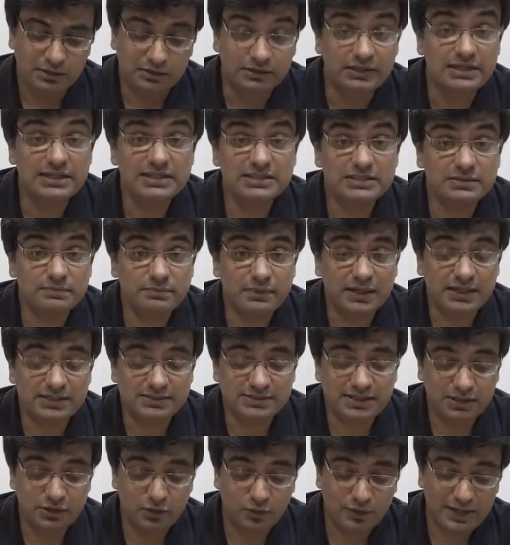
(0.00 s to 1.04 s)
This
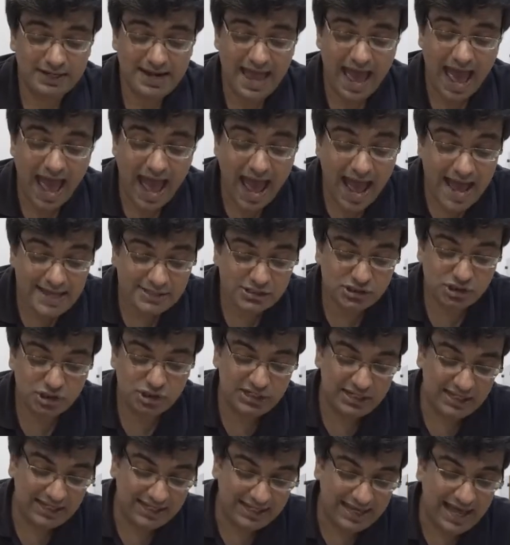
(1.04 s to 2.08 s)
means that you can
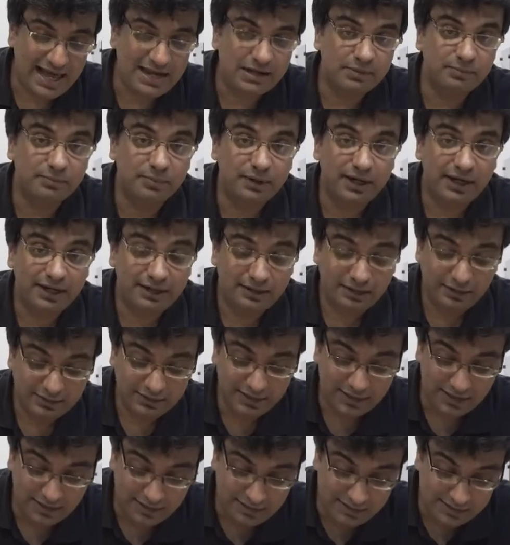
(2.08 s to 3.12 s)
actually calibrate
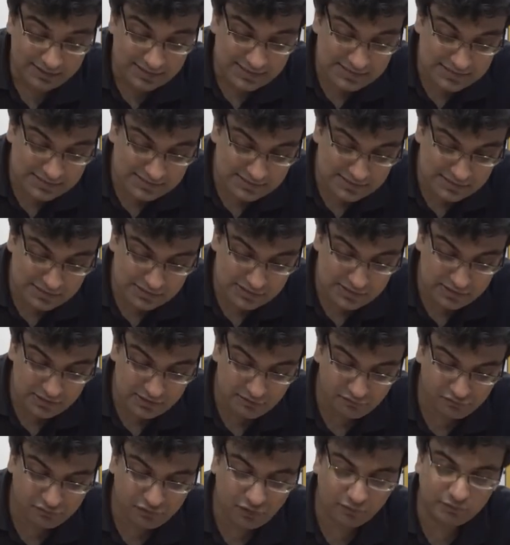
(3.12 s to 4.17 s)
the distance you
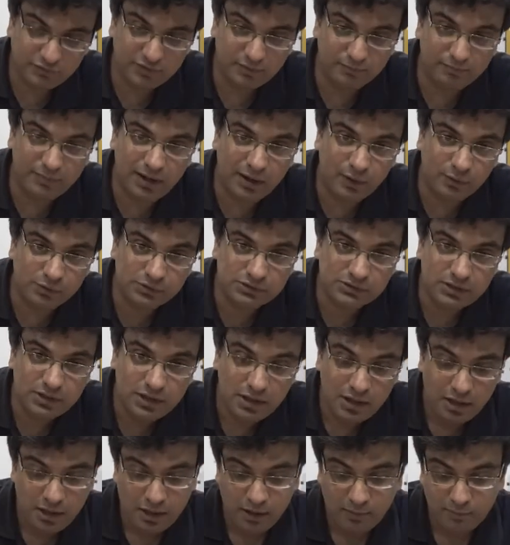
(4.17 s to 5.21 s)
lift off the mouse
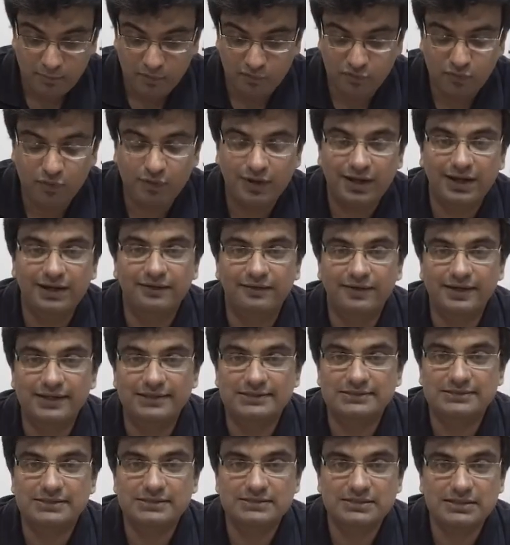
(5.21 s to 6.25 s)
before it
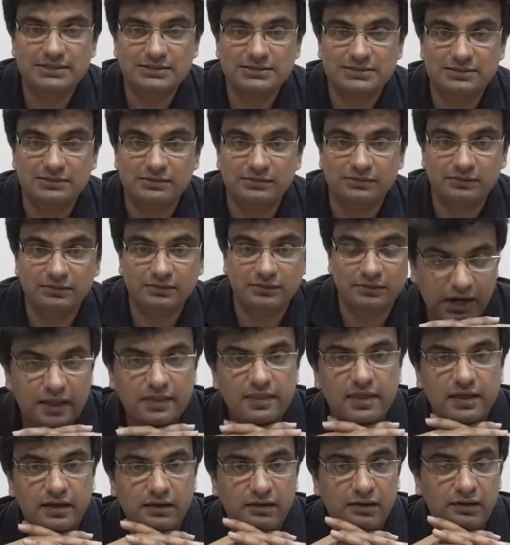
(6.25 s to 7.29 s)
reads the sensor.
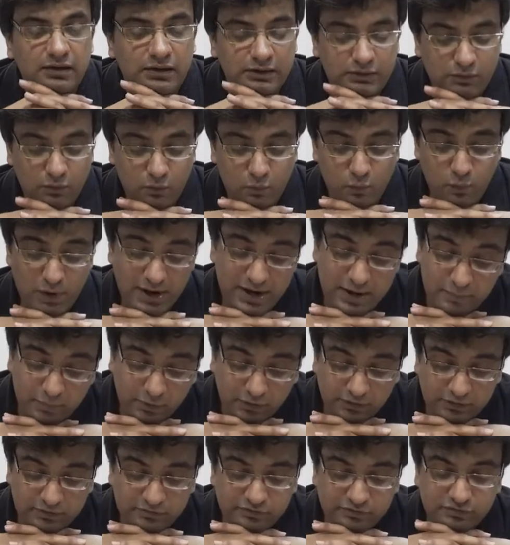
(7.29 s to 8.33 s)
Another very
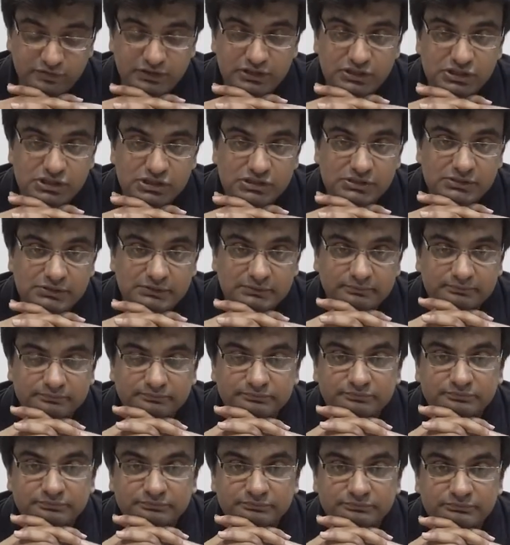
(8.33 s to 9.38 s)
important feature
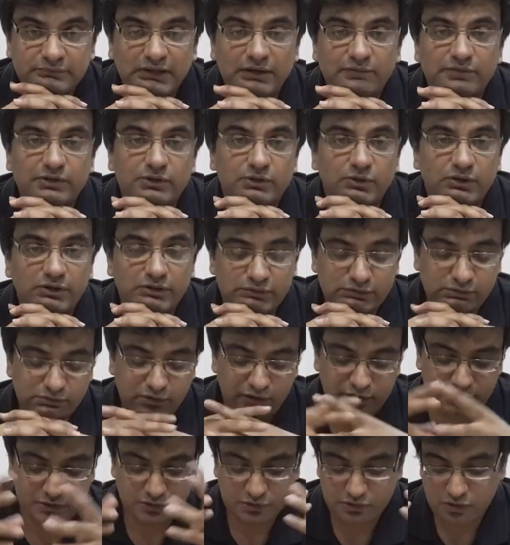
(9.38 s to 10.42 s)
that we're
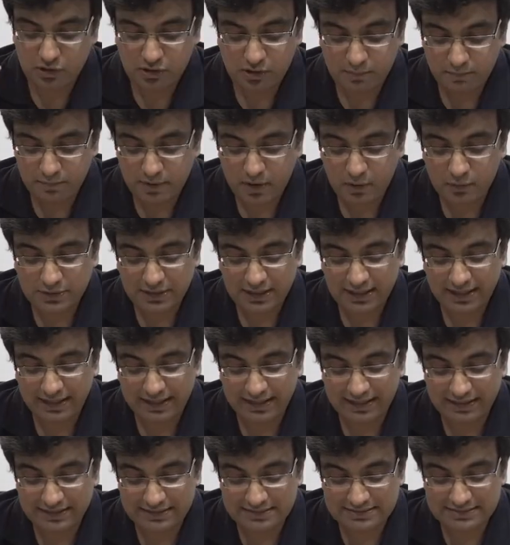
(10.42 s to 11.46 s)
going to talk about
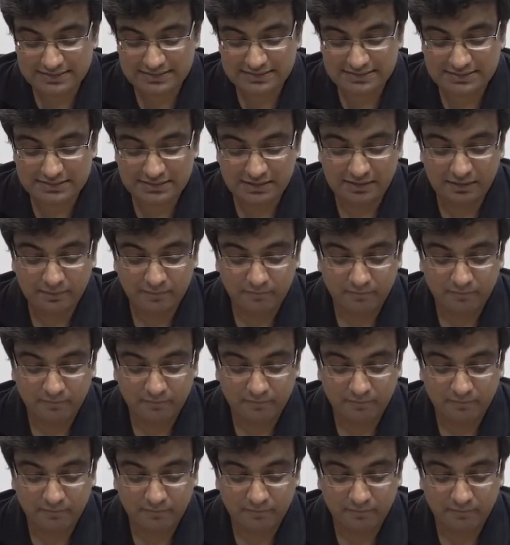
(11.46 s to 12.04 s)
is